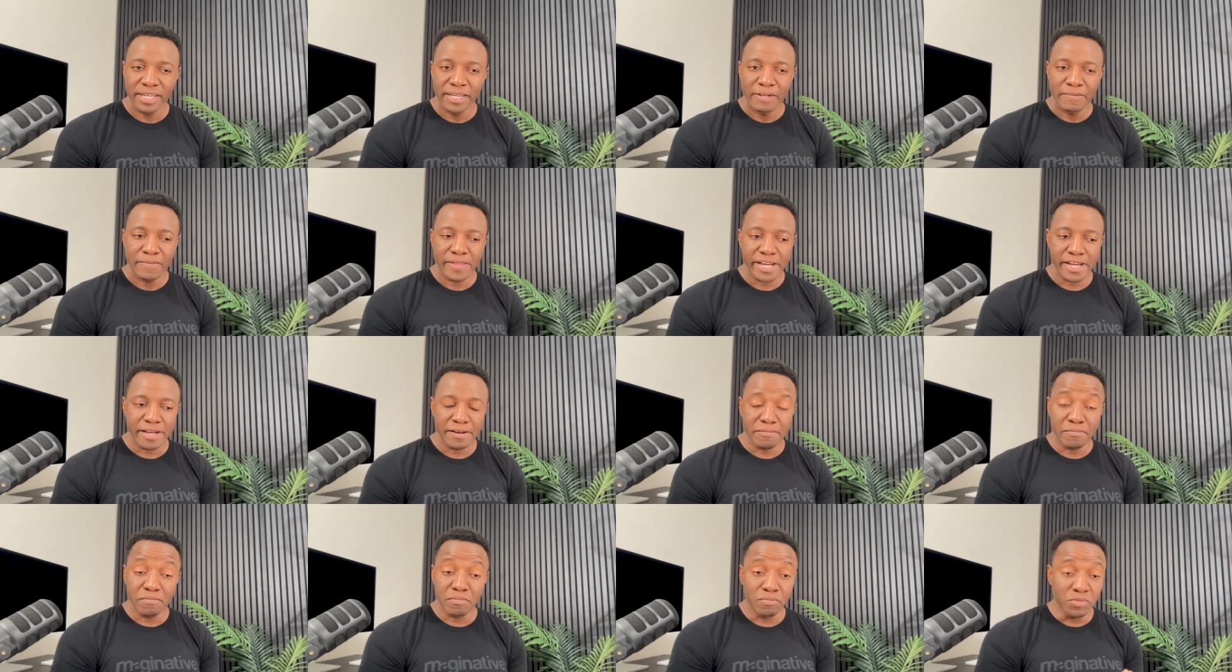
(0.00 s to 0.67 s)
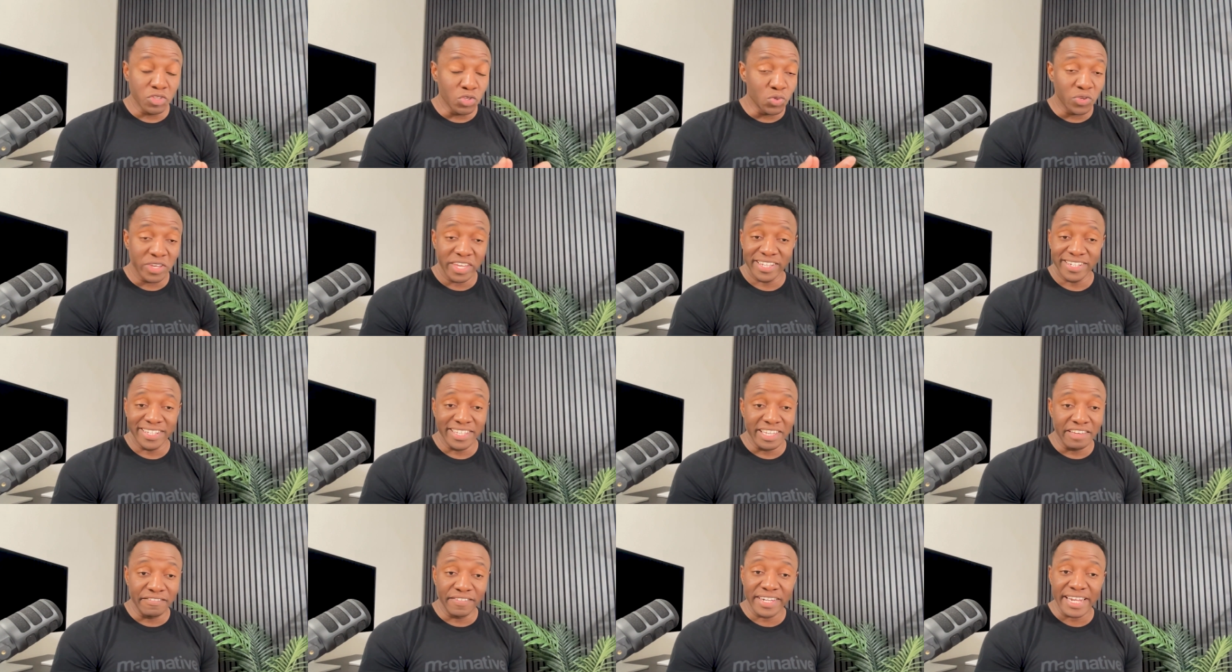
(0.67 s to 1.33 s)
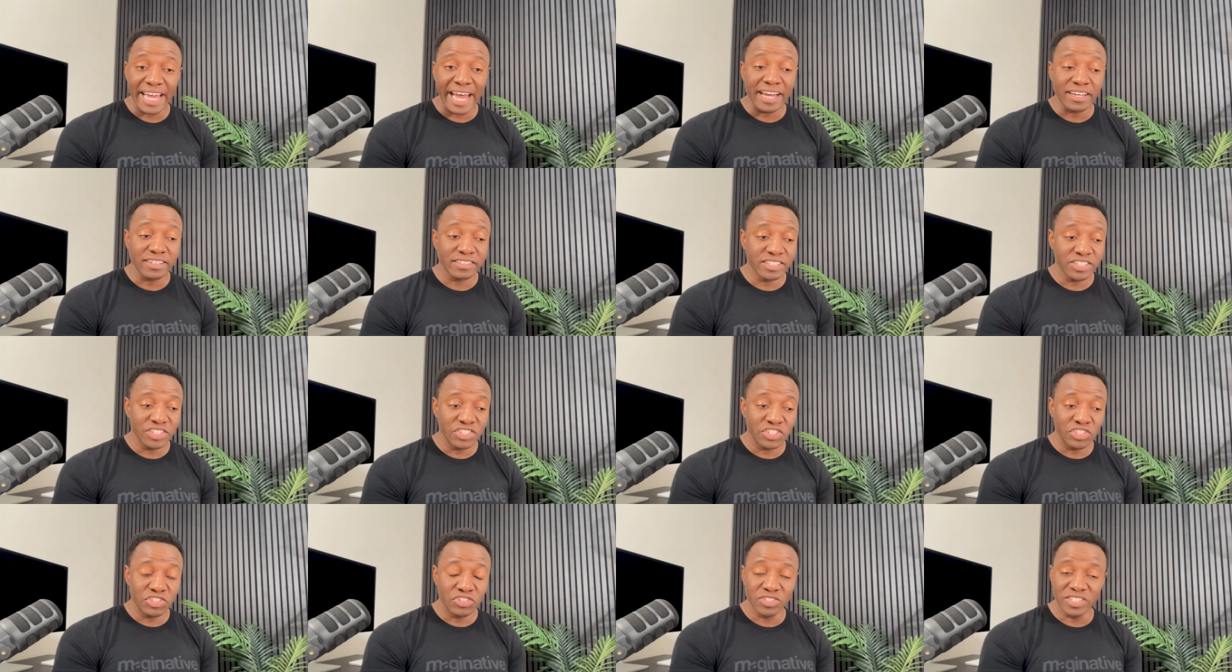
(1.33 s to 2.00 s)
Um, you can give it
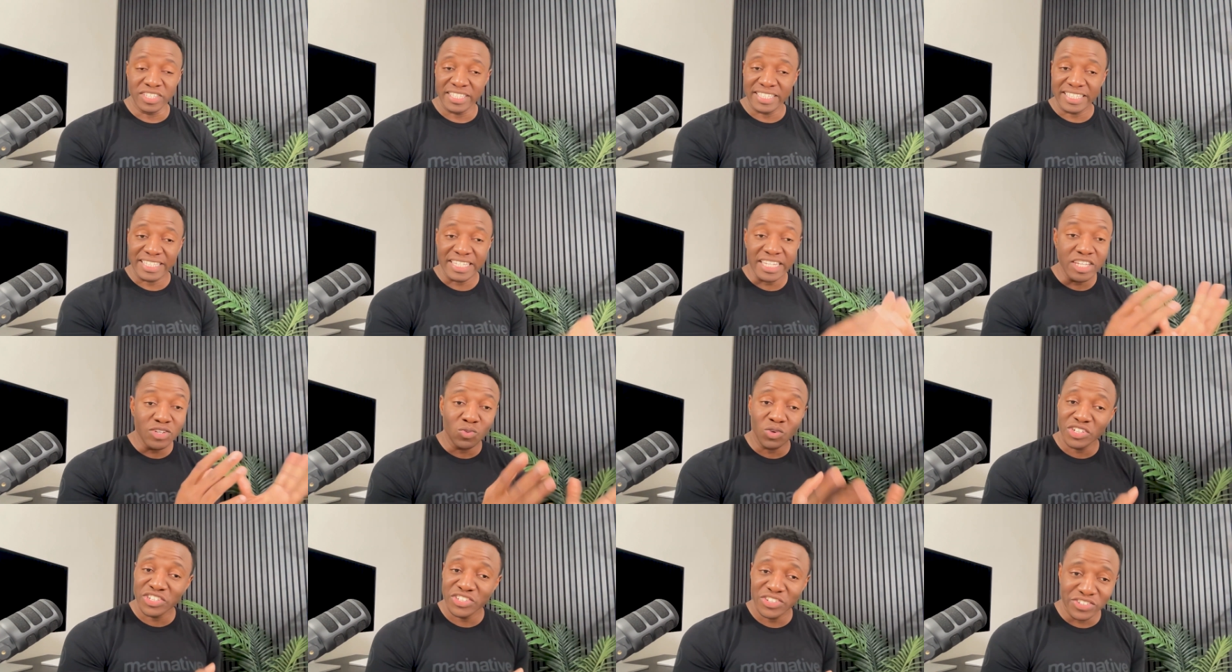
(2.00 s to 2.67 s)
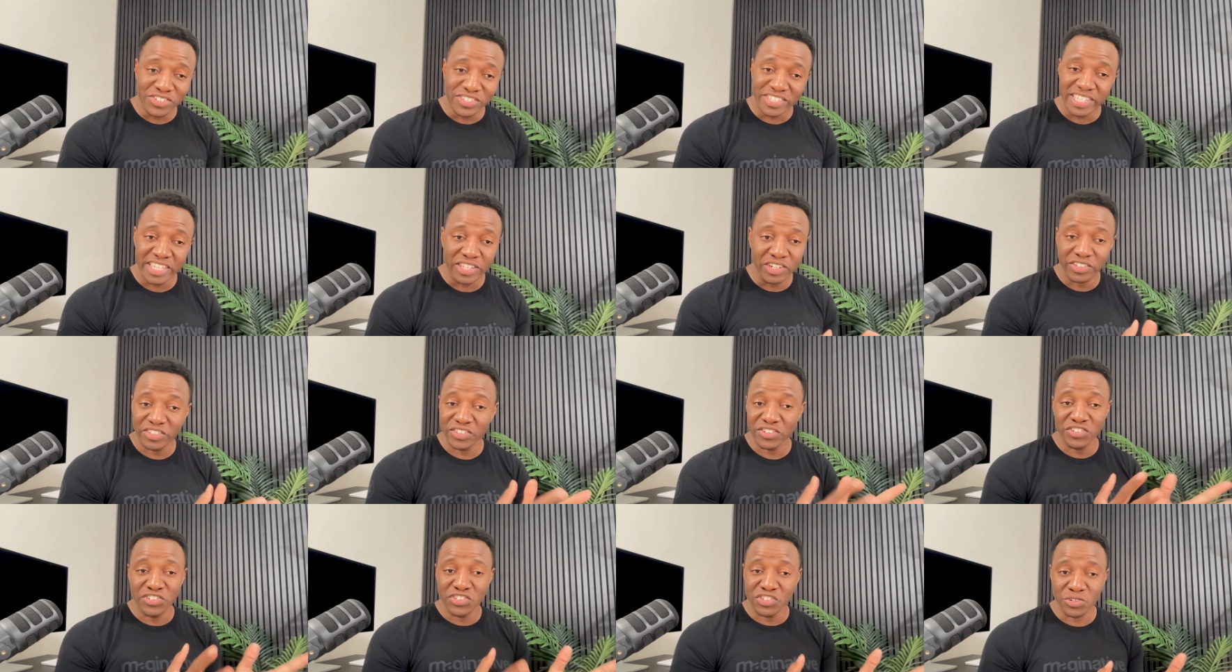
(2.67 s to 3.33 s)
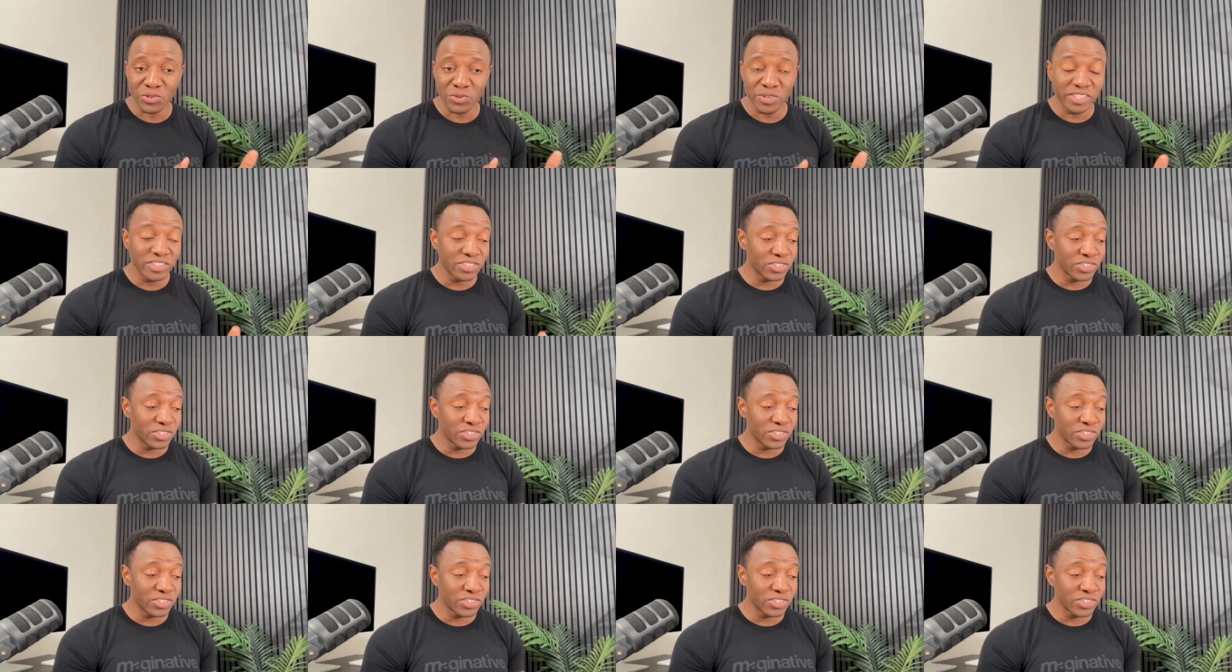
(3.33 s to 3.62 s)
access to seeing what you're seeing on your screen.